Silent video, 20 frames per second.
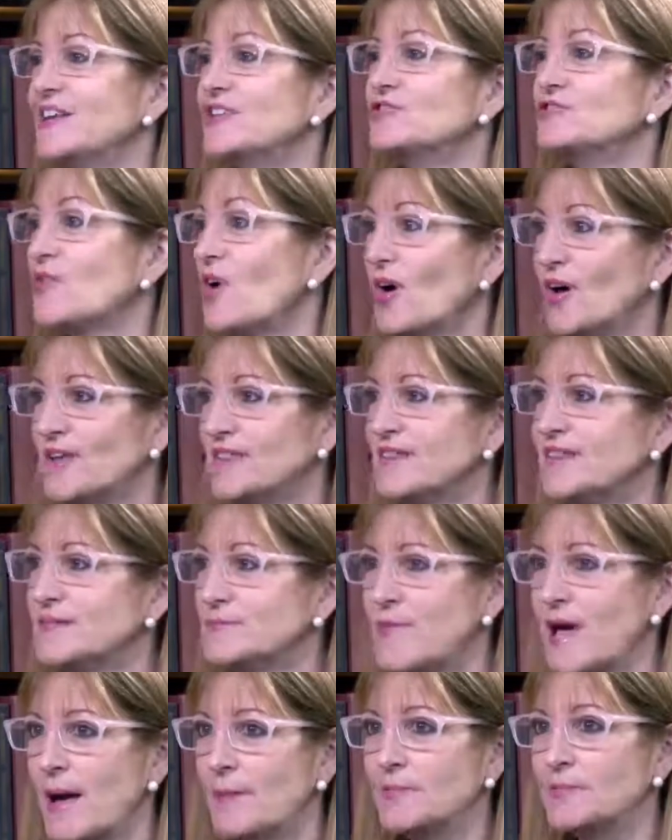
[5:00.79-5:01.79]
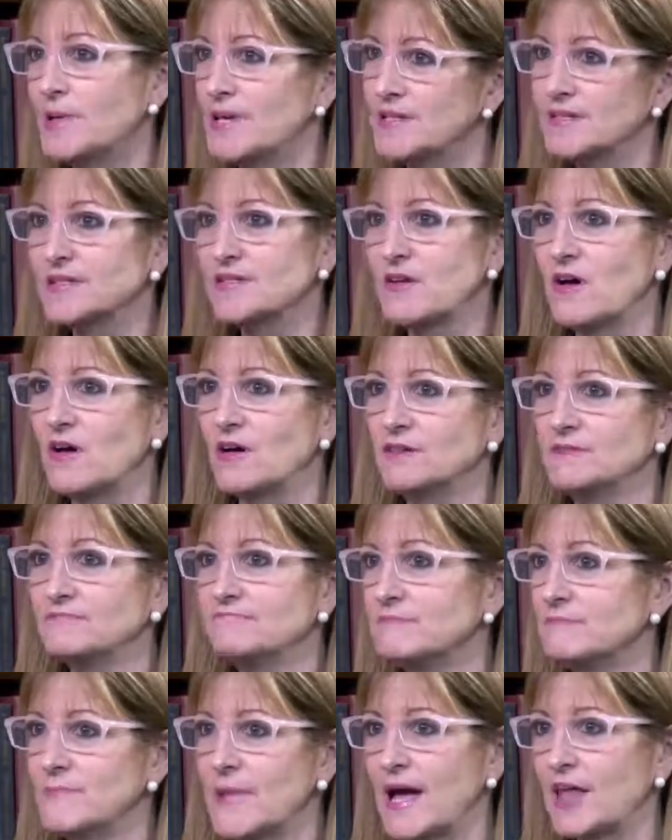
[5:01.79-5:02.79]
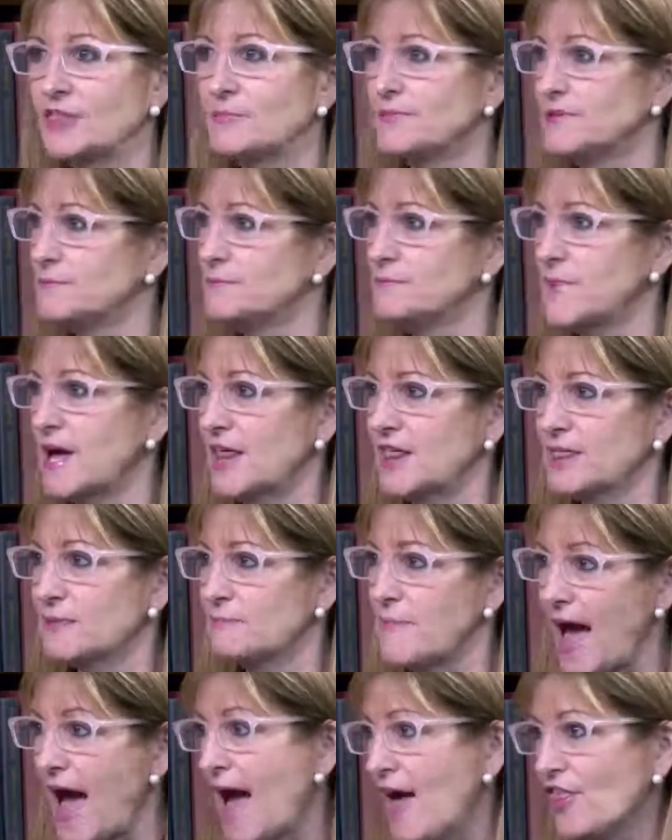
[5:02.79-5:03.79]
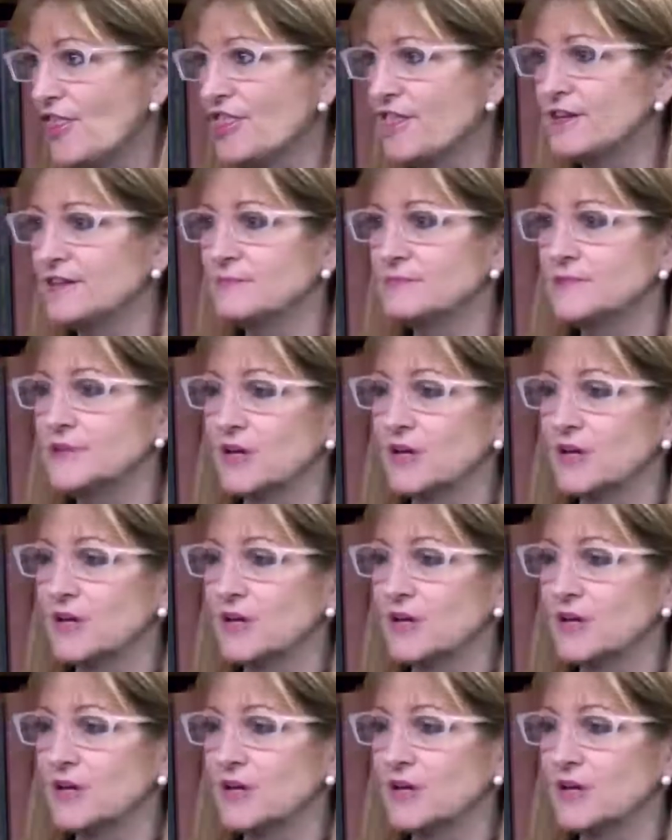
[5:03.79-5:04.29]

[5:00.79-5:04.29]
drawing these maps based on math and